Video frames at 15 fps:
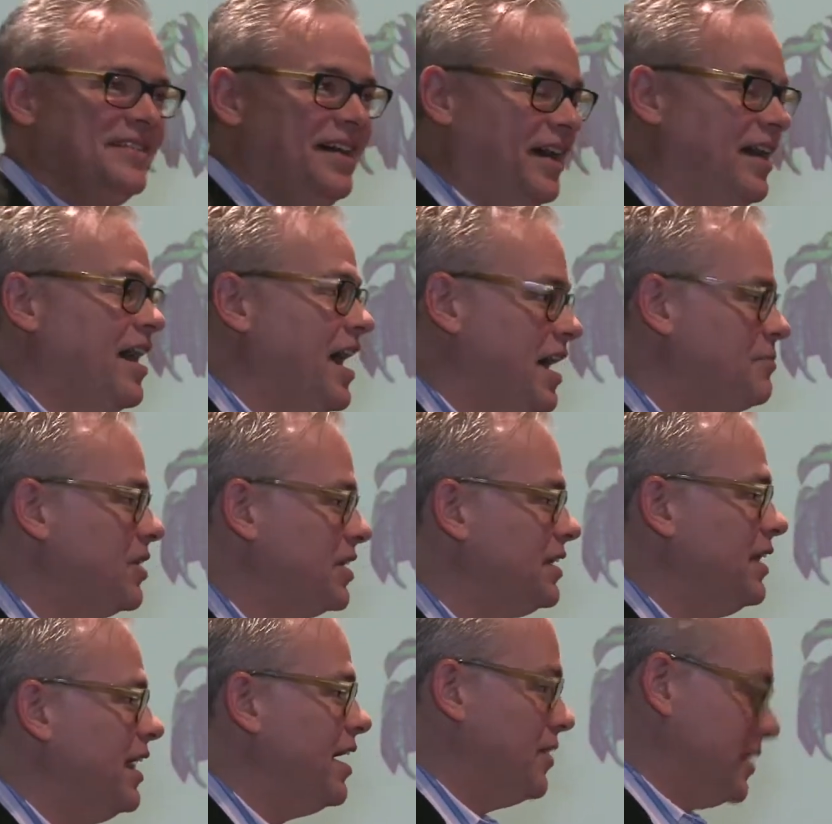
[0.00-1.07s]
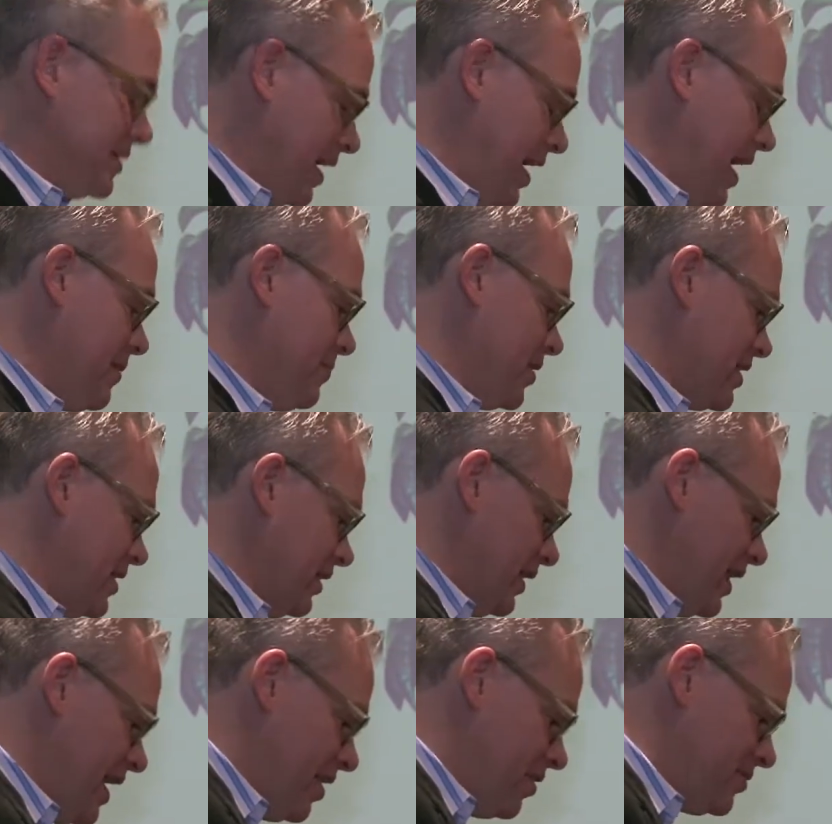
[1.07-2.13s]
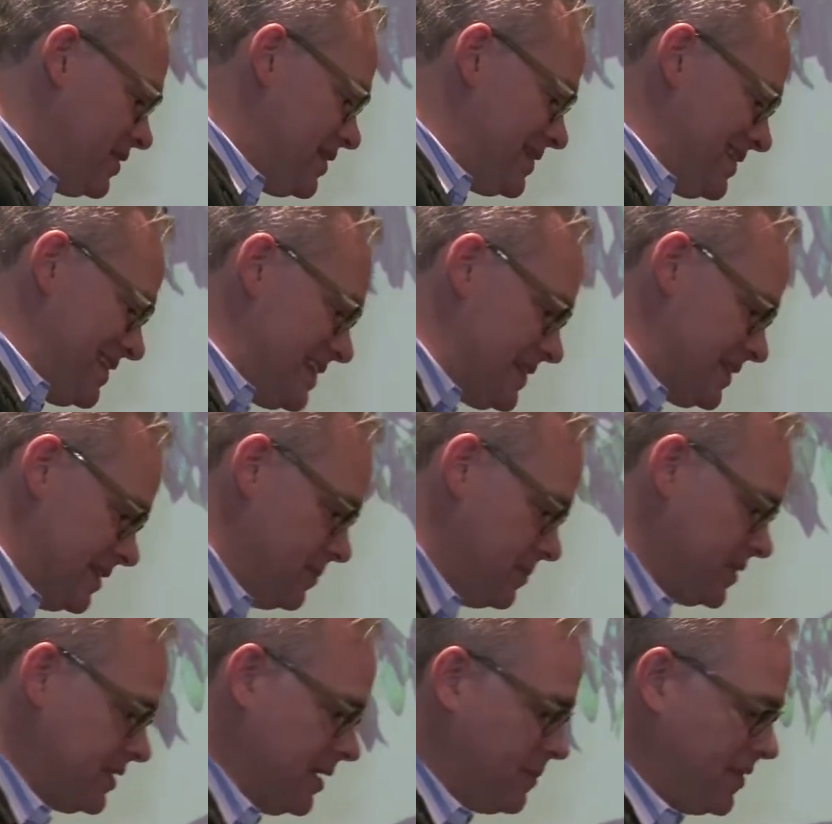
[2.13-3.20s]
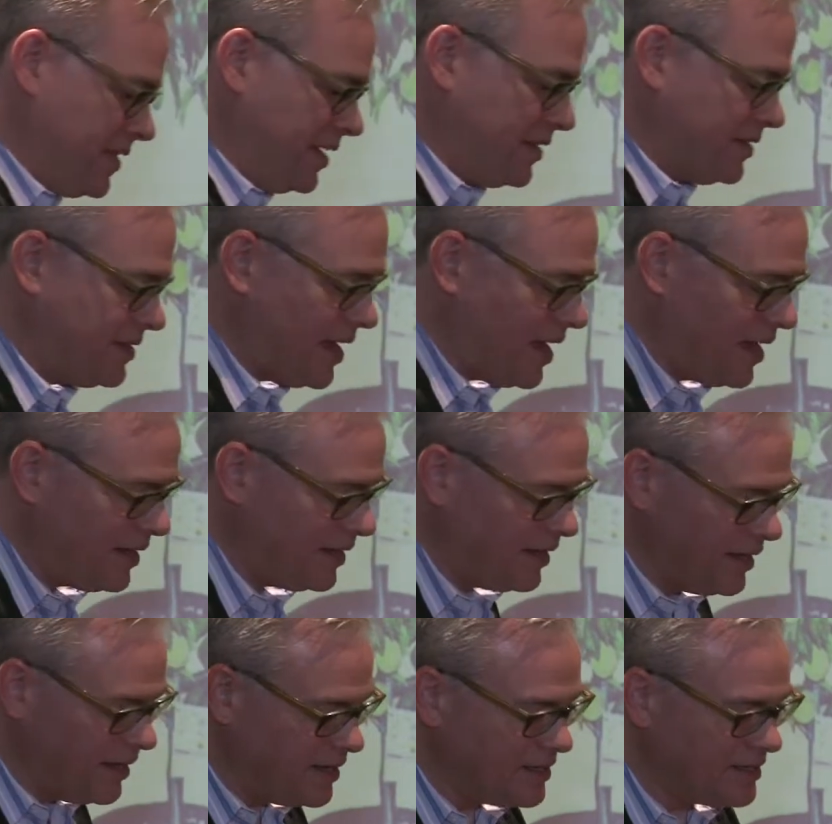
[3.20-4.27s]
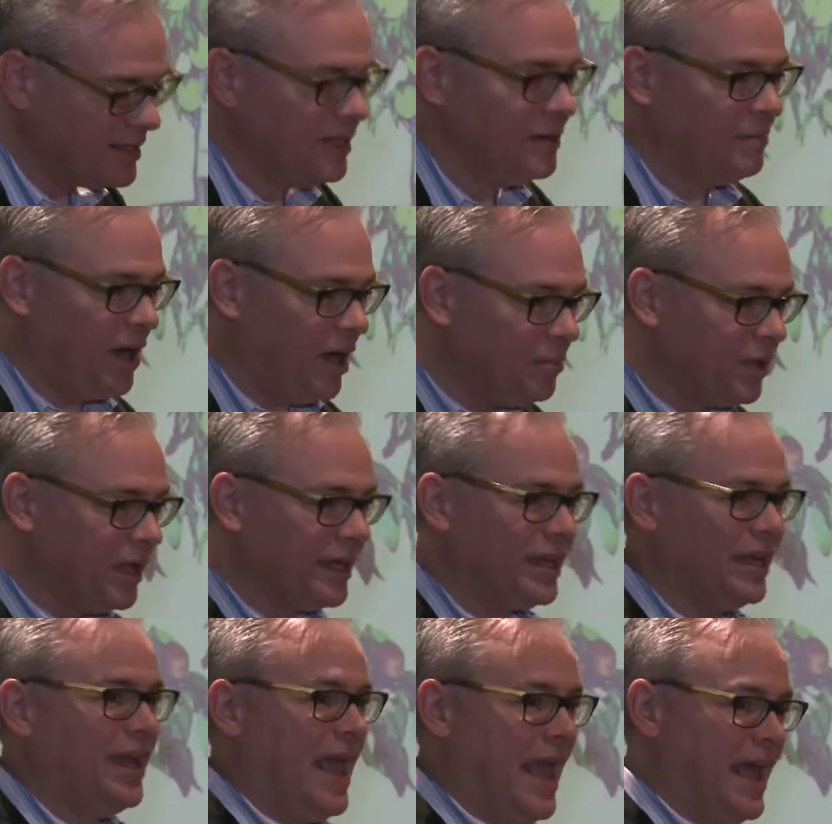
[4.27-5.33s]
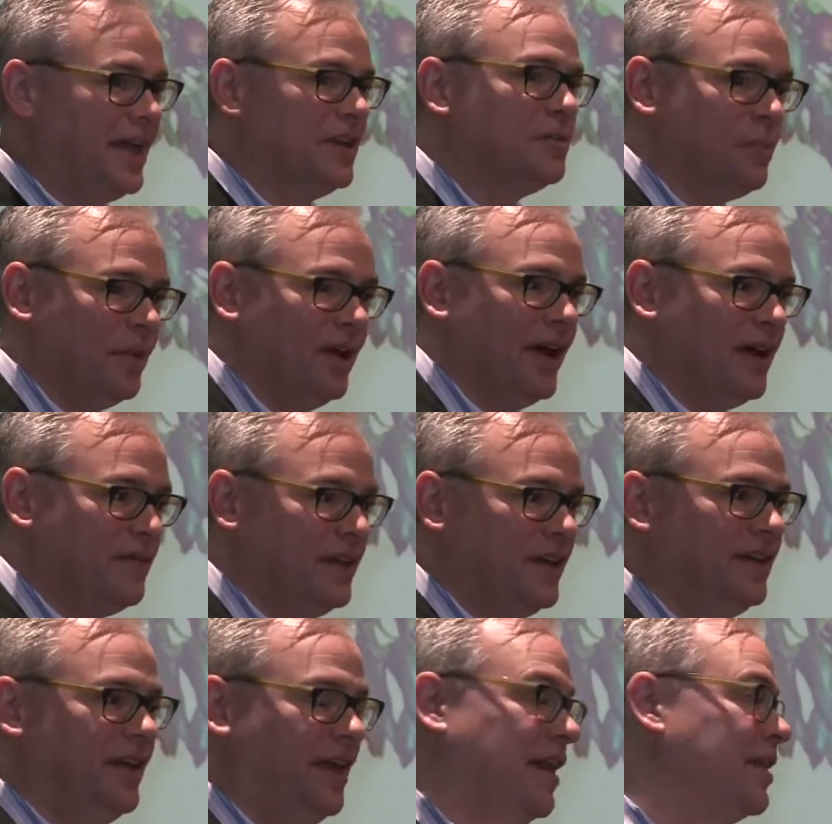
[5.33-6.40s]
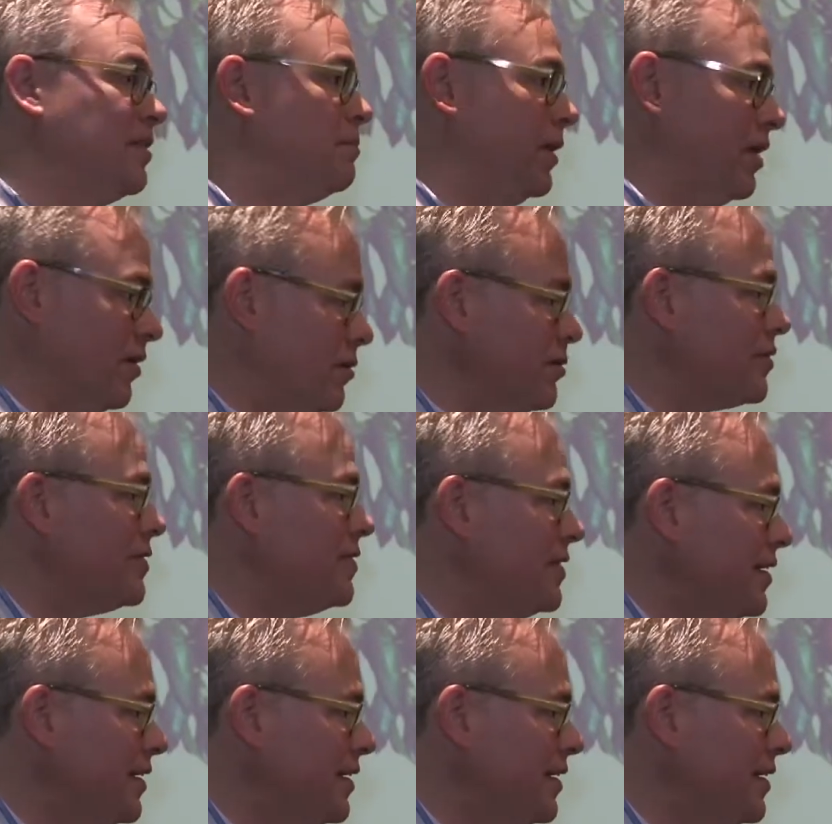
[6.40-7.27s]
a hybrid cloud? Is a hybrid cloud system something that is public and private and both?